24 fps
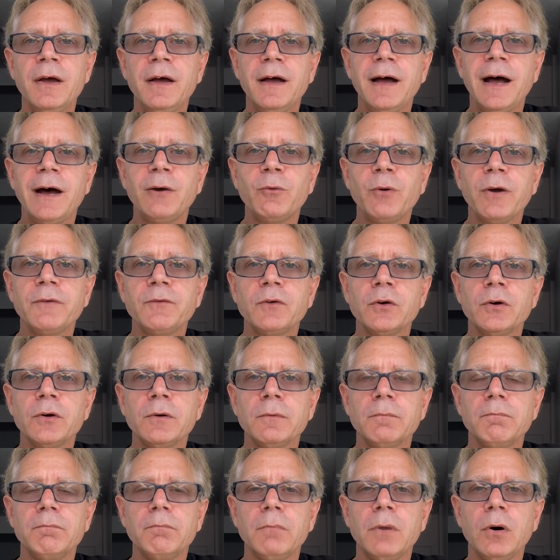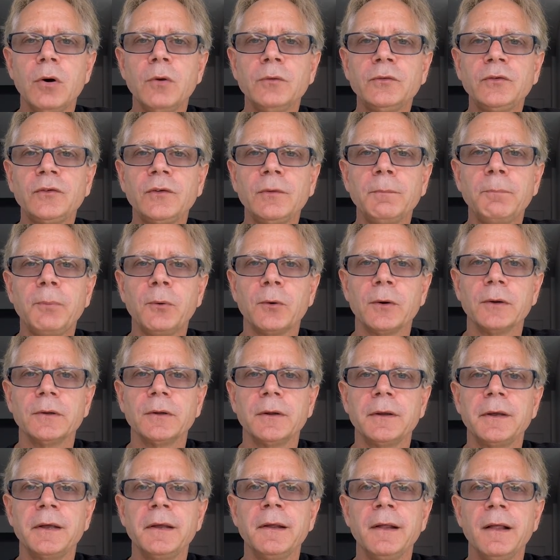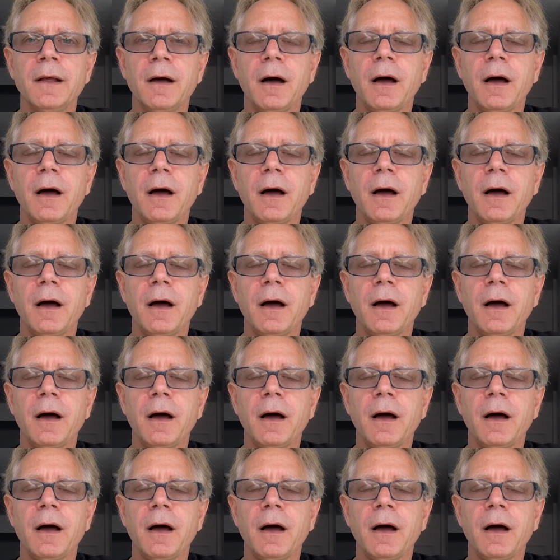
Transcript: However, most importantly,